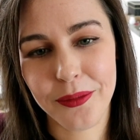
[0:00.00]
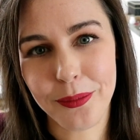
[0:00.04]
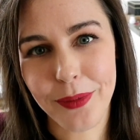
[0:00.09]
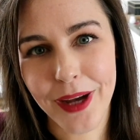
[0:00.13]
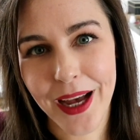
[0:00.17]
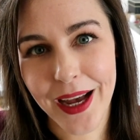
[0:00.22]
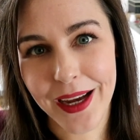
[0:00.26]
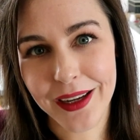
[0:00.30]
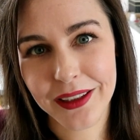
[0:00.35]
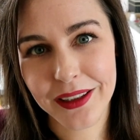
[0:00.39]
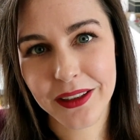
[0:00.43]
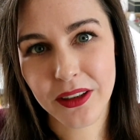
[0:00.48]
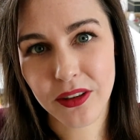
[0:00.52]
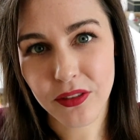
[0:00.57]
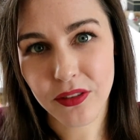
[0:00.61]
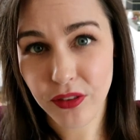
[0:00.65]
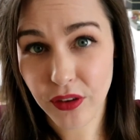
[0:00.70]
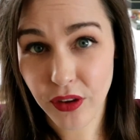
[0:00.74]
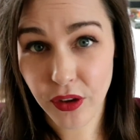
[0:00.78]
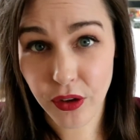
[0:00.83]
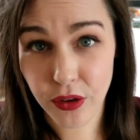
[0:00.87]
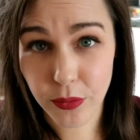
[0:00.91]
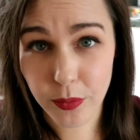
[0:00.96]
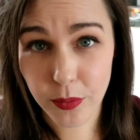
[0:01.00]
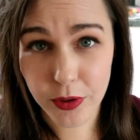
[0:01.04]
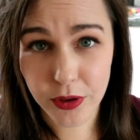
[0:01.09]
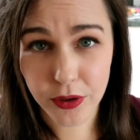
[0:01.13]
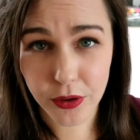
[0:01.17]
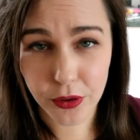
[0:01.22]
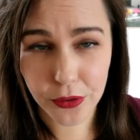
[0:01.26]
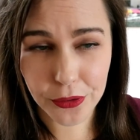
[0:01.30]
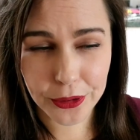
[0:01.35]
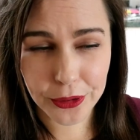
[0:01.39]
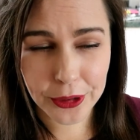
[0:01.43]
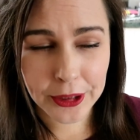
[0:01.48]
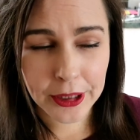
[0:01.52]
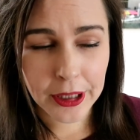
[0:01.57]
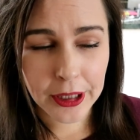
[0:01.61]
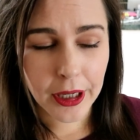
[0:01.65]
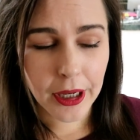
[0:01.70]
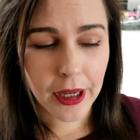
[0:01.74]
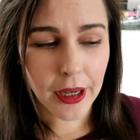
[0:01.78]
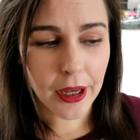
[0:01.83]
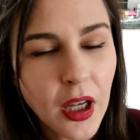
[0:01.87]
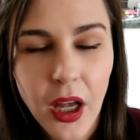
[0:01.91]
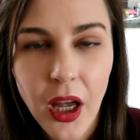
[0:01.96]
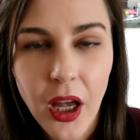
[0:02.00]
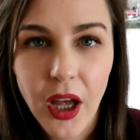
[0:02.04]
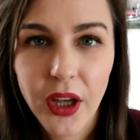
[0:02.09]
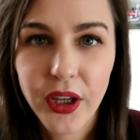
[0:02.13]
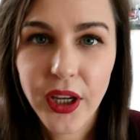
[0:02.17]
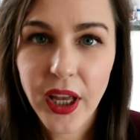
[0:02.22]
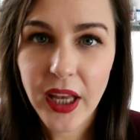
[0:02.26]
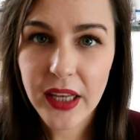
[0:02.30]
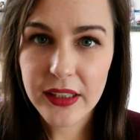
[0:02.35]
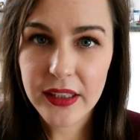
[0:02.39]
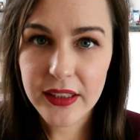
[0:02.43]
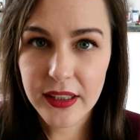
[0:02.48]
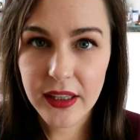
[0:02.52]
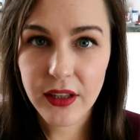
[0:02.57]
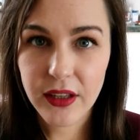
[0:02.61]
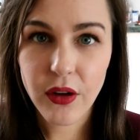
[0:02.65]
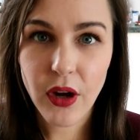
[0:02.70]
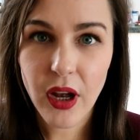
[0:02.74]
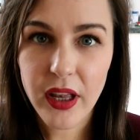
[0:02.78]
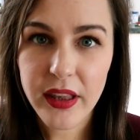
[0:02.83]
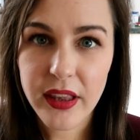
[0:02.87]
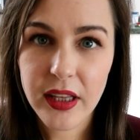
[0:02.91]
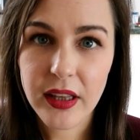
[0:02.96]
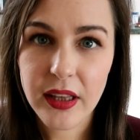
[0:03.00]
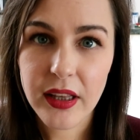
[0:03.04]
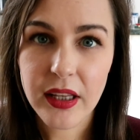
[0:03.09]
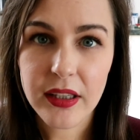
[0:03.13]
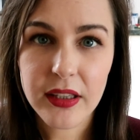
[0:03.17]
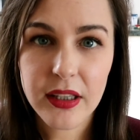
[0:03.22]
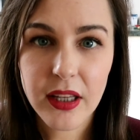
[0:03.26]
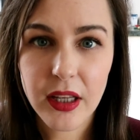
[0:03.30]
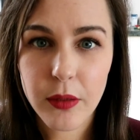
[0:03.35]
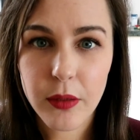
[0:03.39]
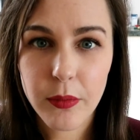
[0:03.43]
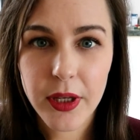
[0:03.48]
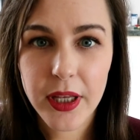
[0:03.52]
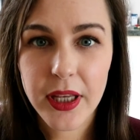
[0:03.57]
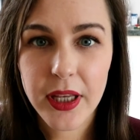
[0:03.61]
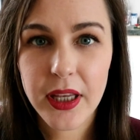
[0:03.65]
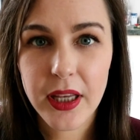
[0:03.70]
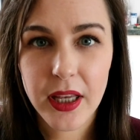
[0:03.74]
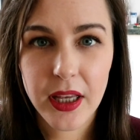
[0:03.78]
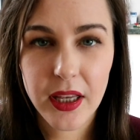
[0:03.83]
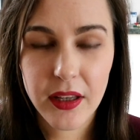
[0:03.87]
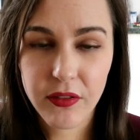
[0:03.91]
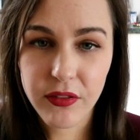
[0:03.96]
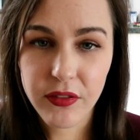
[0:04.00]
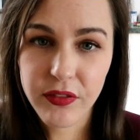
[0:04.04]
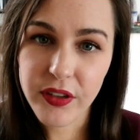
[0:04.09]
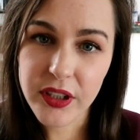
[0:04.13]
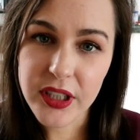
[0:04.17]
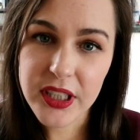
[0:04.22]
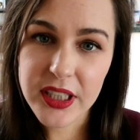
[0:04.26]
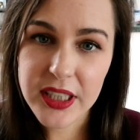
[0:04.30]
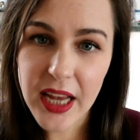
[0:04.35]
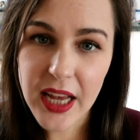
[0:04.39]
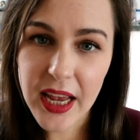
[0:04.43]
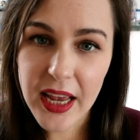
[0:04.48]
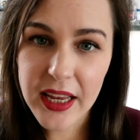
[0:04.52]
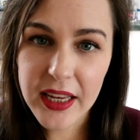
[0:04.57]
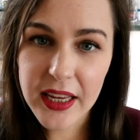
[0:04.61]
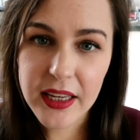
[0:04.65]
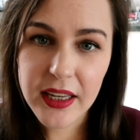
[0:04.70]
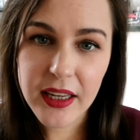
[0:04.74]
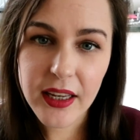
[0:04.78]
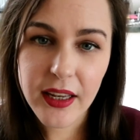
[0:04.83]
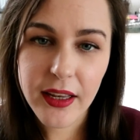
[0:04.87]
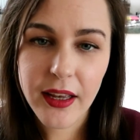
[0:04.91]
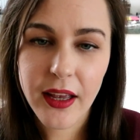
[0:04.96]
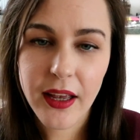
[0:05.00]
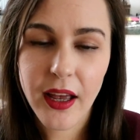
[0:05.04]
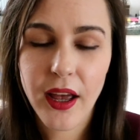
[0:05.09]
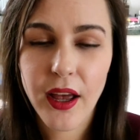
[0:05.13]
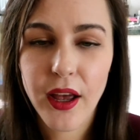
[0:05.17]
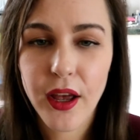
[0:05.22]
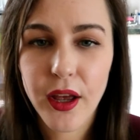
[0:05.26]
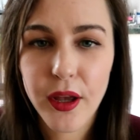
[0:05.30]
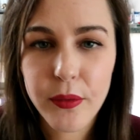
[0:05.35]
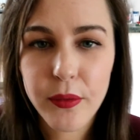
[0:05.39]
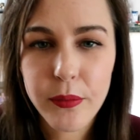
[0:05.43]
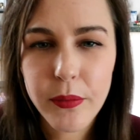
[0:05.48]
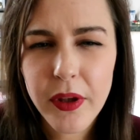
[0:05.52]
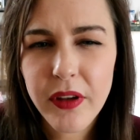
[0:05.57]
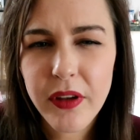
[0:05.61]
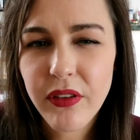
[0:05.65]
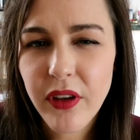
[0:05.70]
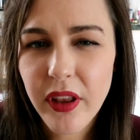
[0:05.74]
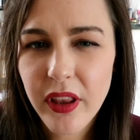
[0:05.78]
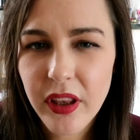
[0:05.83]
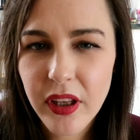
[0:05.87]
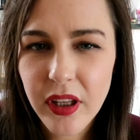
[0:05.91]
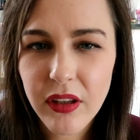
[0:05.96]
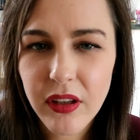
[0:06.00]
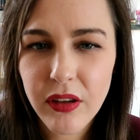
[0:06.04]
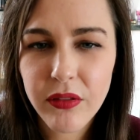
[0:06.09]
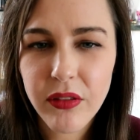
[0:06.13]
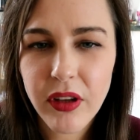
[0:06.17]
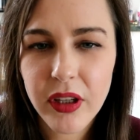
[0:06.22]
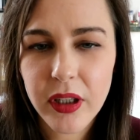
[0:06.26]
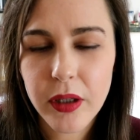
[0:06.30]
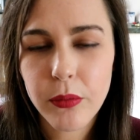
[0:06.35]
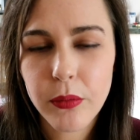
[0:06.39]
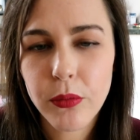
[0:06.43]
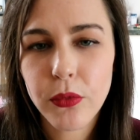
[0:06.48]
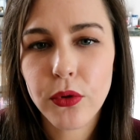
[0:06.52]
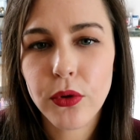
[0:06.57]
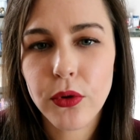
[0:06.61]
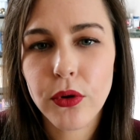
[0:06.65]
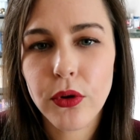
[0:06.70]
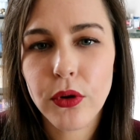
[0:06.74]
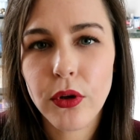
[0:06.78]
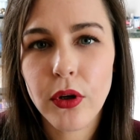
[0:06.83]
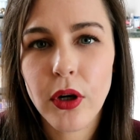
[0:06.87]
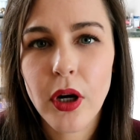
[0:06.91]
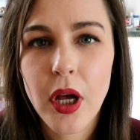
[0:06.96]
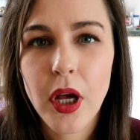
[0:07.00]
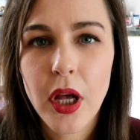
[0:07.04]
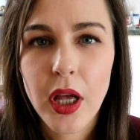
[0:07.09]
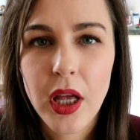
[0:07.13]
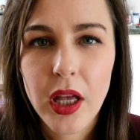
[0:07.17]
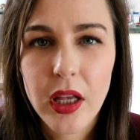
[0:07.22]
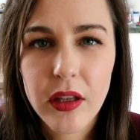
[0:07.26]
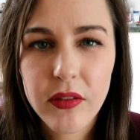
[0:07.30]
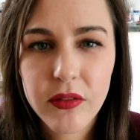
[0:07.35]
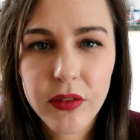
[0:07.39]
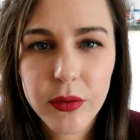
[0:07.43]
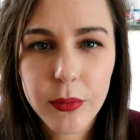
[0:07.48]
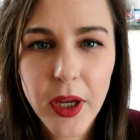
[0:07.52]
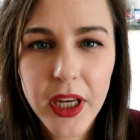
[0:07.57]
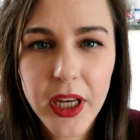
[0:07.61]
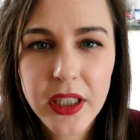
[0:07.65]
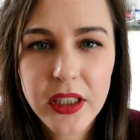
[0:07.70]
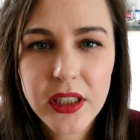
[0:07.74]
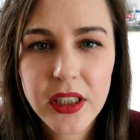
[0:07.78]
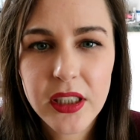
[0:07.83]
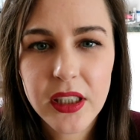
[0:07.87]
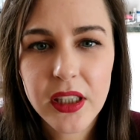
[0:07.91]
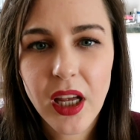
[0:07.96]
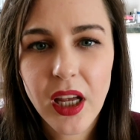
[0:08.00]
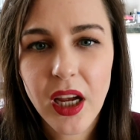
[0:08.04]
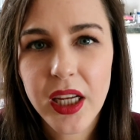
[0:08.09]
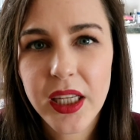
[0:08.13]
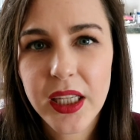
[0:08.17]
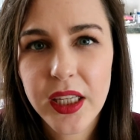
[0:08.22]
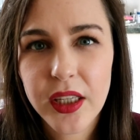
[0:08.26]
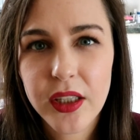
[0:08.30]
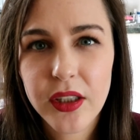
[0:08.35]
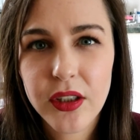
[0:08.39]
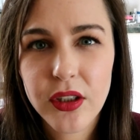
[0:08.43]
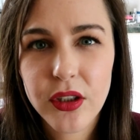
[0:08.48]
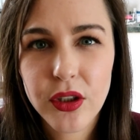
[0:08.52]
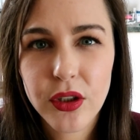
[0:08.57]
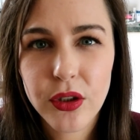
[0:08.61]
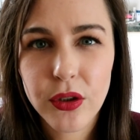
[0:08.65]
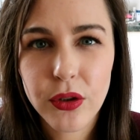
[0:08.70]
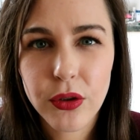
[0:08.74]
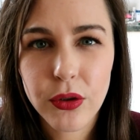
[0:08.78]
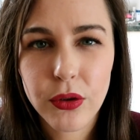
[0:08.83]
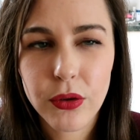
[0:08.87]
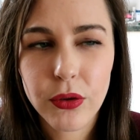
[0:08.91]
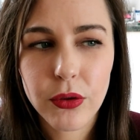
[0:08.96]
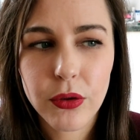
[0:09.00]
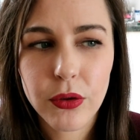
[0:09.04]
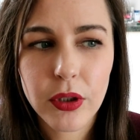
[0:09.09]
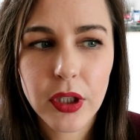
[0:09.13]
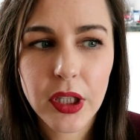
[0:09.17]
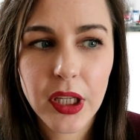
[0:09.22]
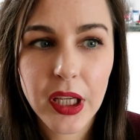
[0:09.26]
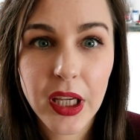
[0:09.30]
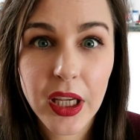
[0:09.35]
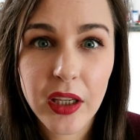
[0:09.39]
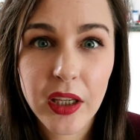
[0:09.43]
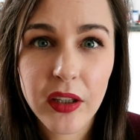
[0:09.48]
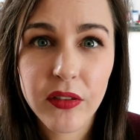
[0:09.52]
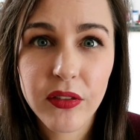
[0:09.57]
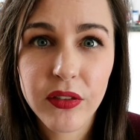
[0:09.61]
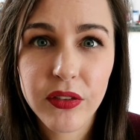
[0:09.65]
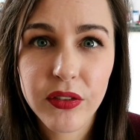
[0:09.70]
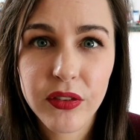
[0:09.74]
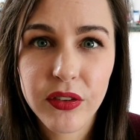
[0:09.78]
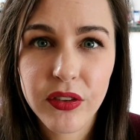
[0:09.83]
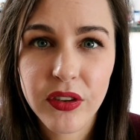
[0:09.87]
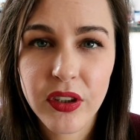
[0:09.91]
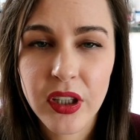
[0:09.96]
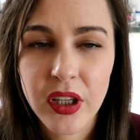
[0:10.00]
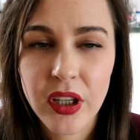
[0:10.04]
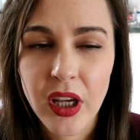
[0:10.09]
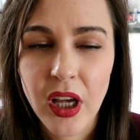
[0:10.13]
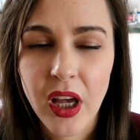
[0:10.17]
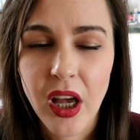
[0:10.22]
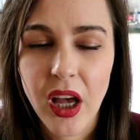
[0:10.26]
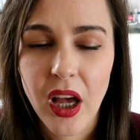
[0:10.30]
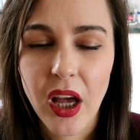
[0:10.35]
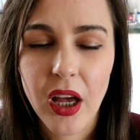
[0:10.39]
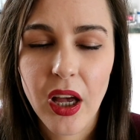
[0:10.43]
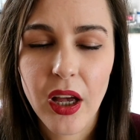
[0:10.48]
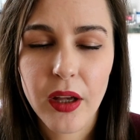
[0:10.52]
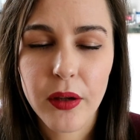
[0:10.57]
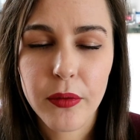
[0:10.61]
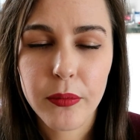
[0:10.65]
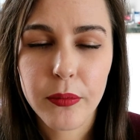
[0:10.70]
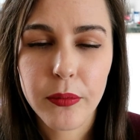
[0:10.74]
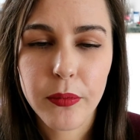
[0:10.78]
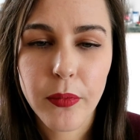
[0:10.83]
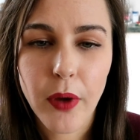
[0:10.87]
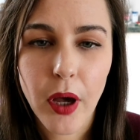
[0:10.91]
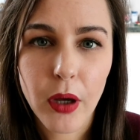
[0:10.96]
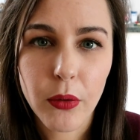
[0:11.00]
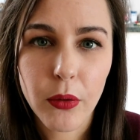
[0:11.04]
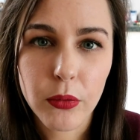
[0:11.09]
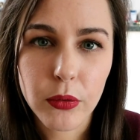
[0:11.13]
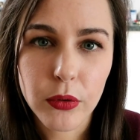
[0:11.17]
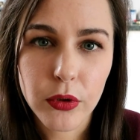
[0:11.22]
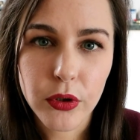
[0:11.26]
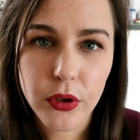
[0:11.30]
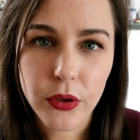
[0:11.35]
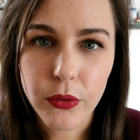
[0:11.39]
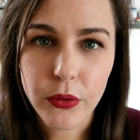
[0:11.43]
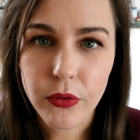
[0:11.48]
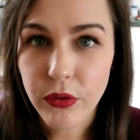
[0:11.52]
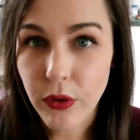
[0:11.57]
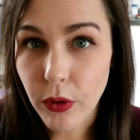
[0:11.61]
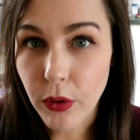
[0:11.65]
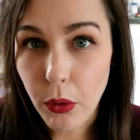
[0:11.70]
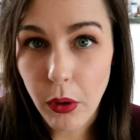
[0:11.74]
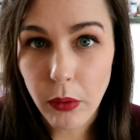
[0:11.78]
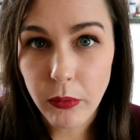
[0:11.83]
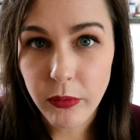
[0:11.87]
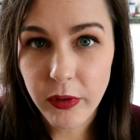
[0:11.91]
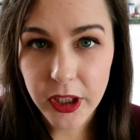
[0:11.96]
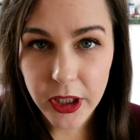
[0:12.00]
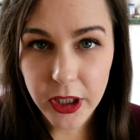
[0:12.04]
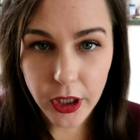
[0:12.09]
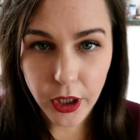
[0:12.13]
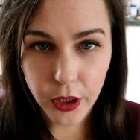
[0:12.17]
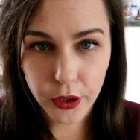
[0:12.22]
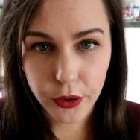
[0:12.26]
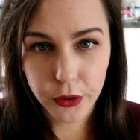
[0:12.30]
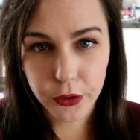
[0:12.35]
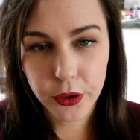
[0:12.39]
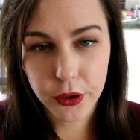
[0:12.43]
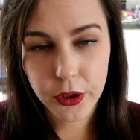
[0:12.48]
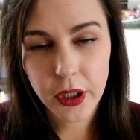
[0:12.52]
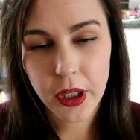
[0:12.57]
packed for the hospital. Okay, so I think that's going to be it for today. If I think of any more information that I need to give, I will do a follow-up video.